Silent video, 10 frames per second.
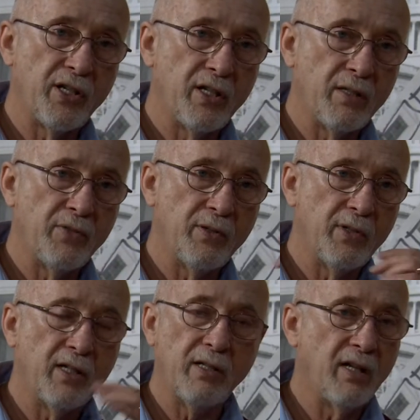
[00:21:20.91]
comes from it?
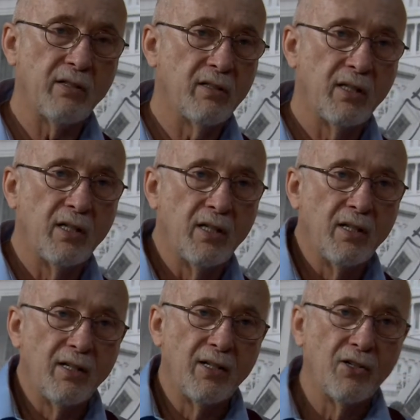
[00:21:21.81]
I don't know.
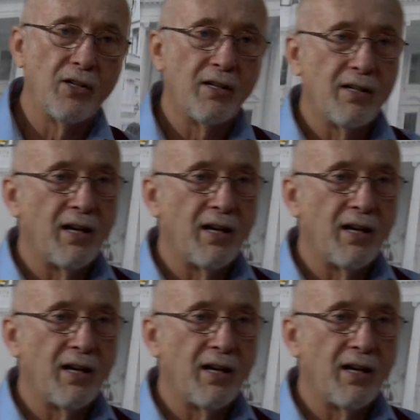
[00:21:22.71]
Something like that, yeah.